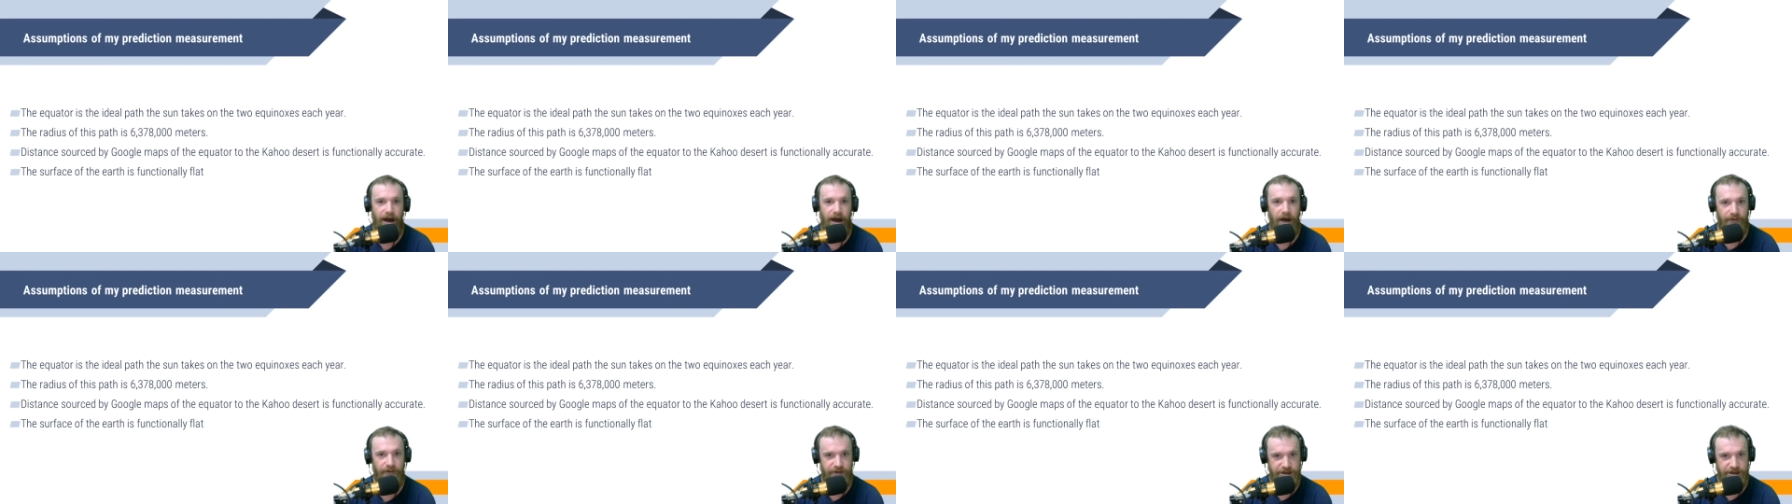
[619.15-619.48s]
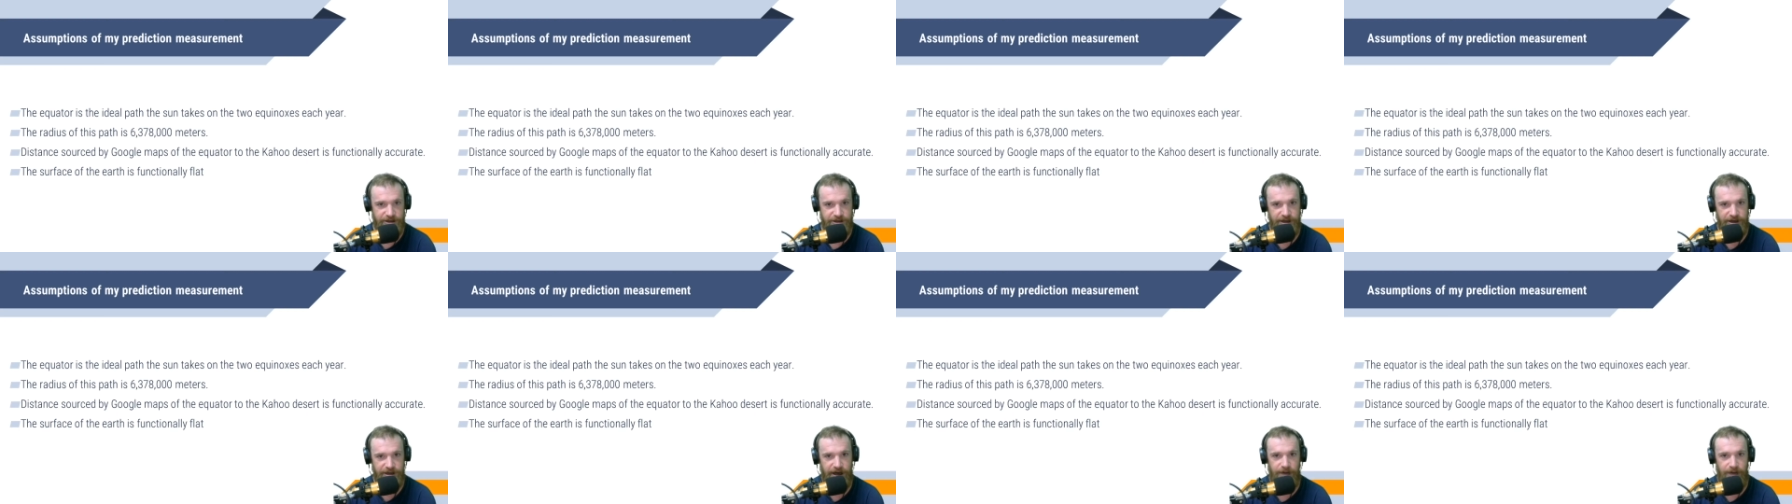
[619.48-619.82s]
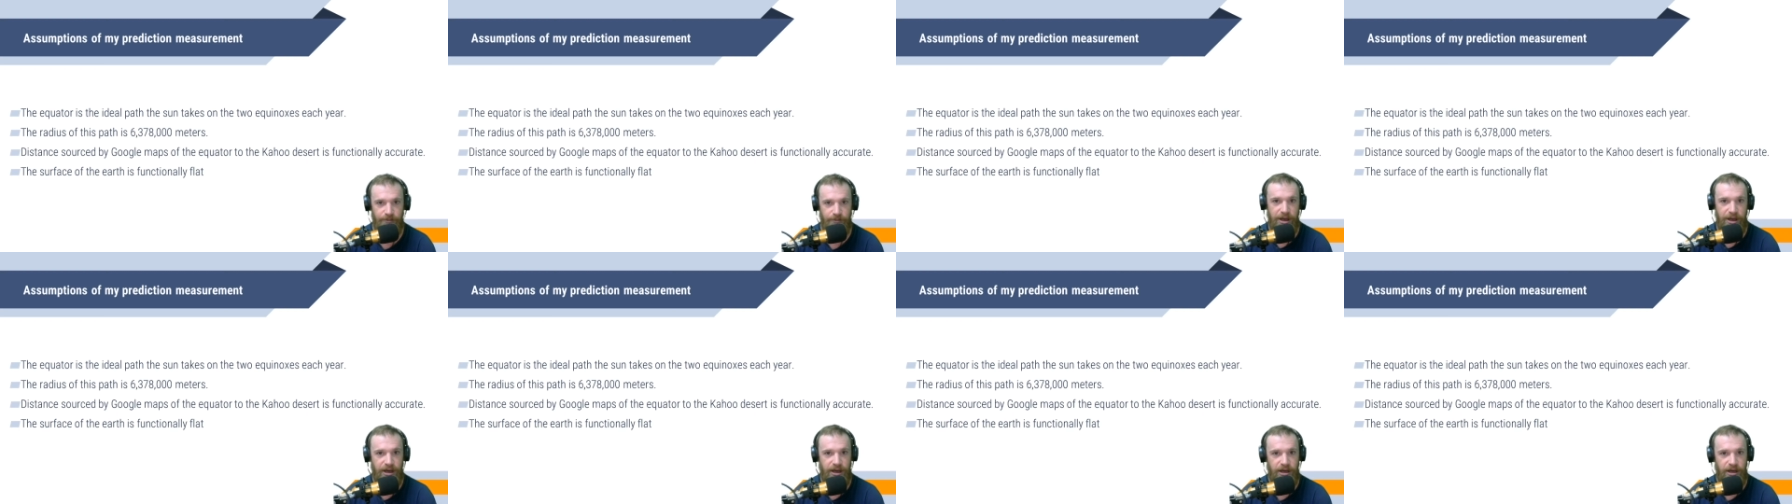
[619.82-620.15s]
Obviously, I'm
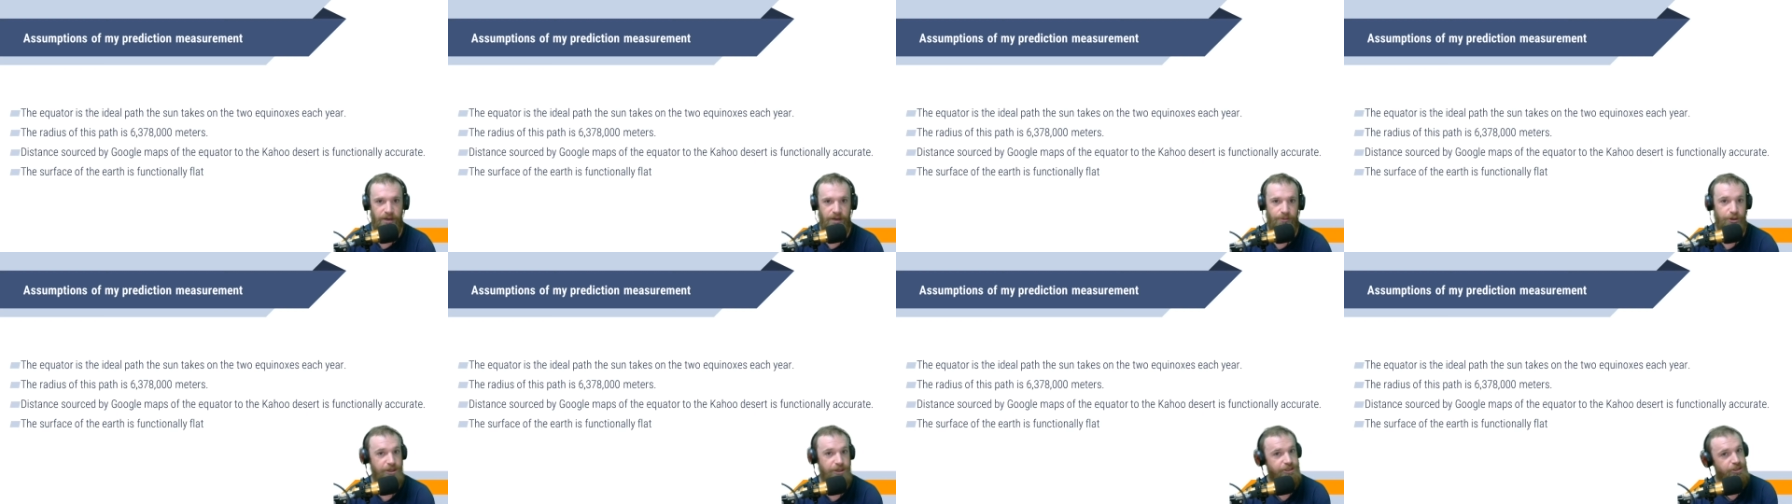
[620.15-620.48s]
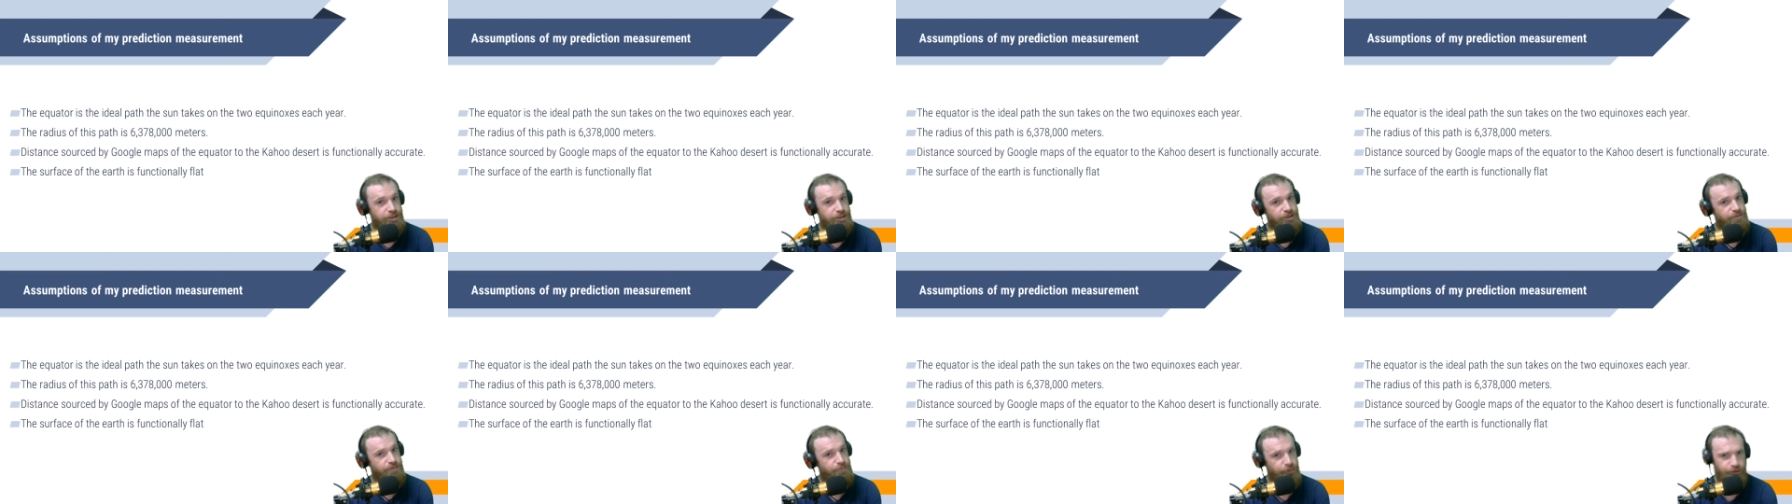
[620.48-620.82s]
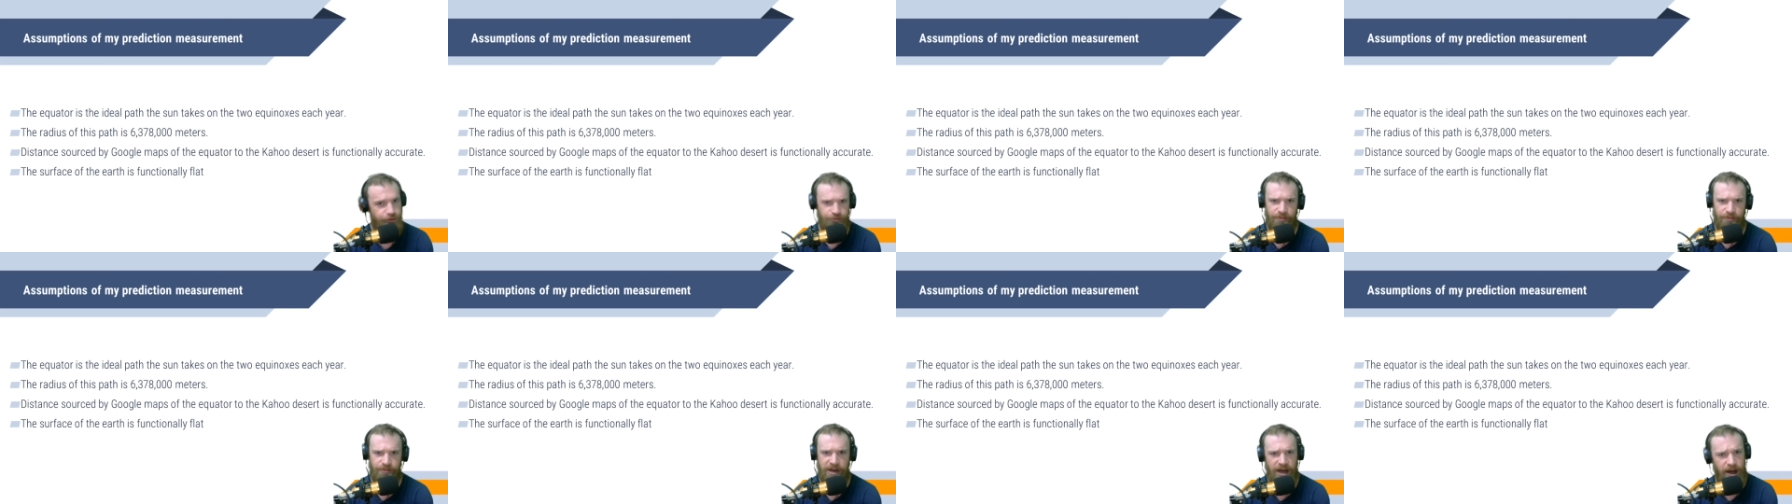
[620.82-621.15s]
making a prediction to
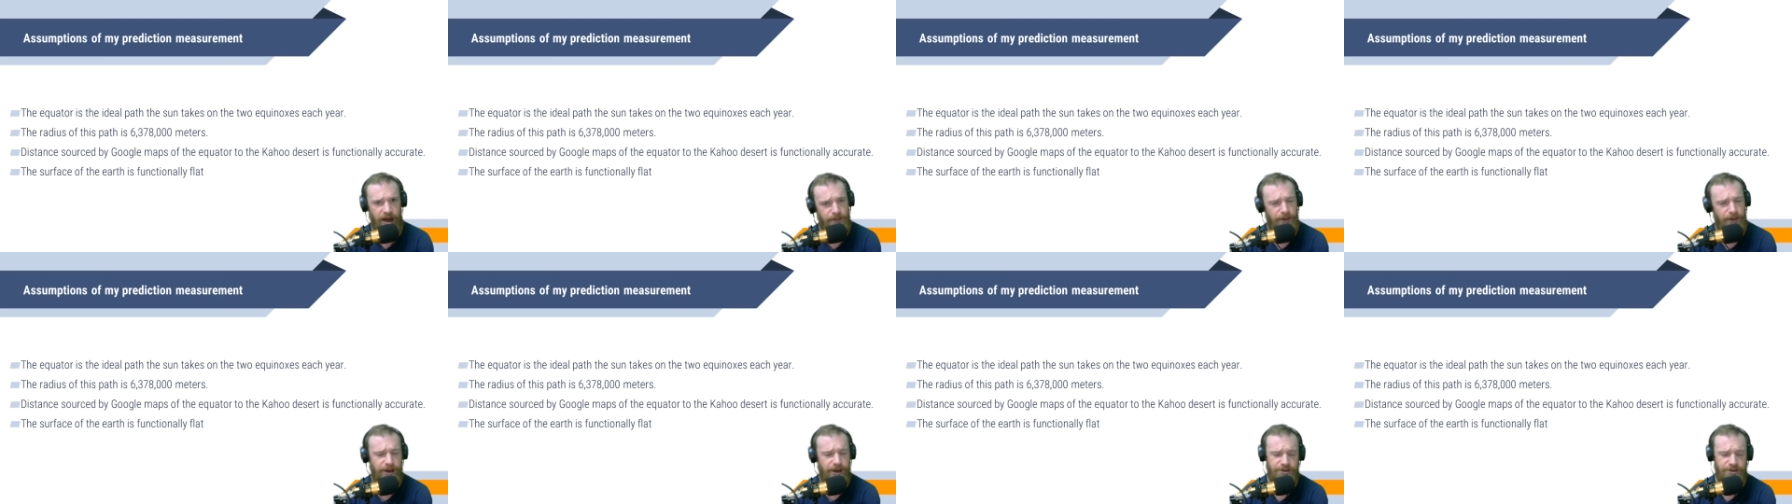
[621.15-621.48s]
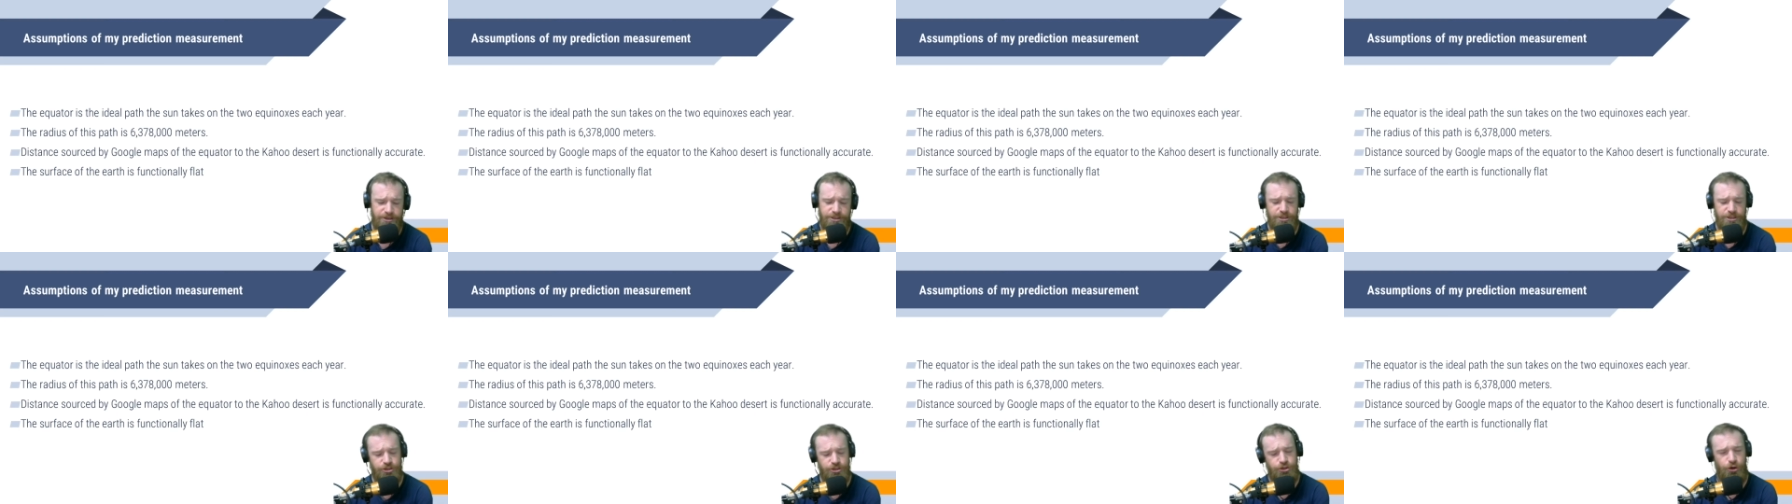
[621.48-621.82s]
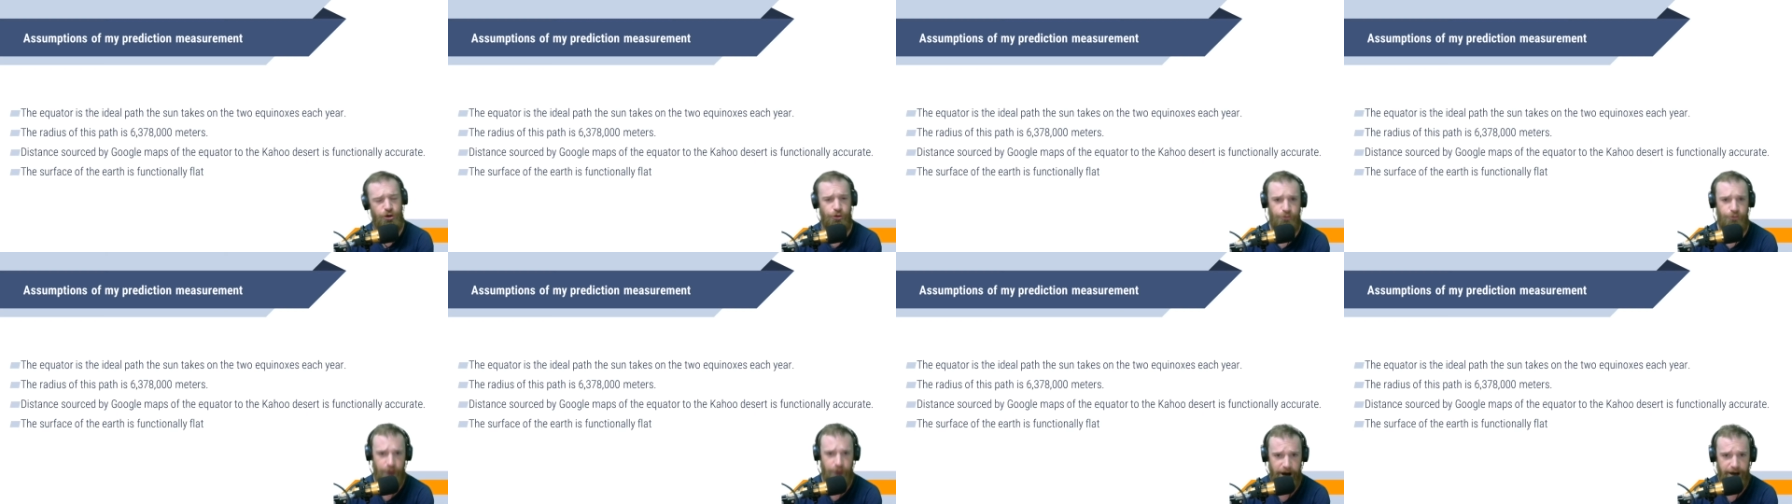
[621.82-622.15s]
prove my hypothesis
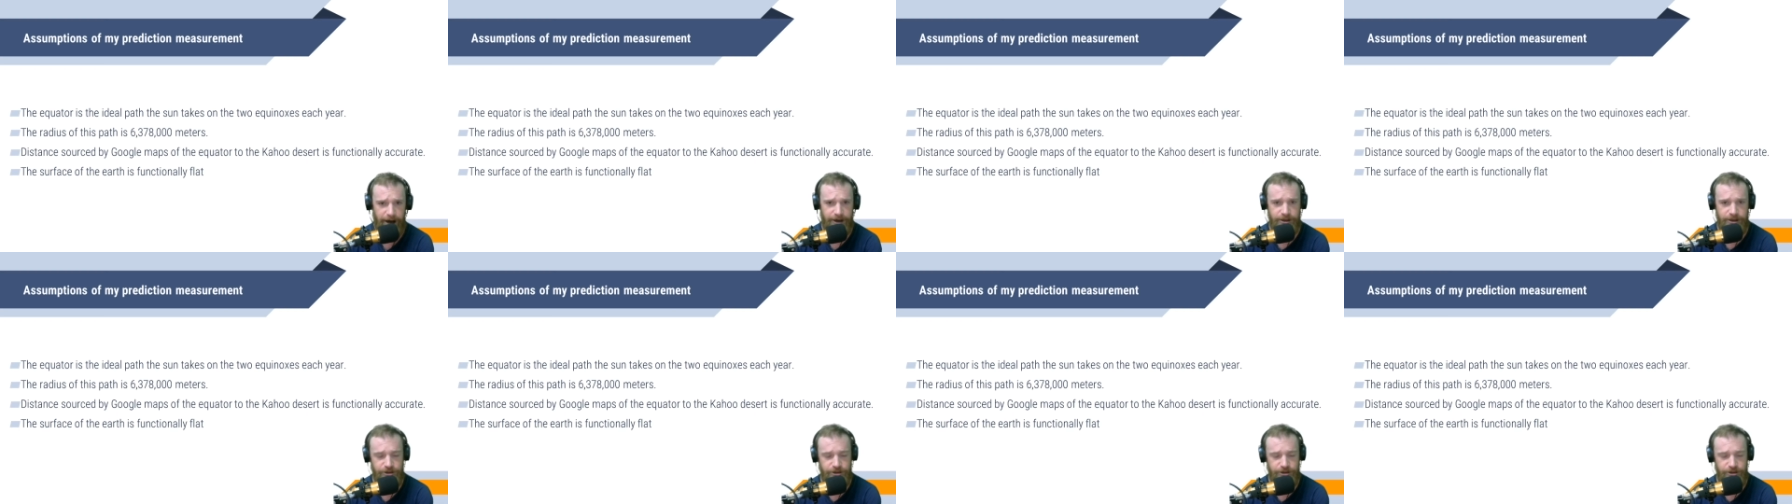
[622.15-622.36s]
correct.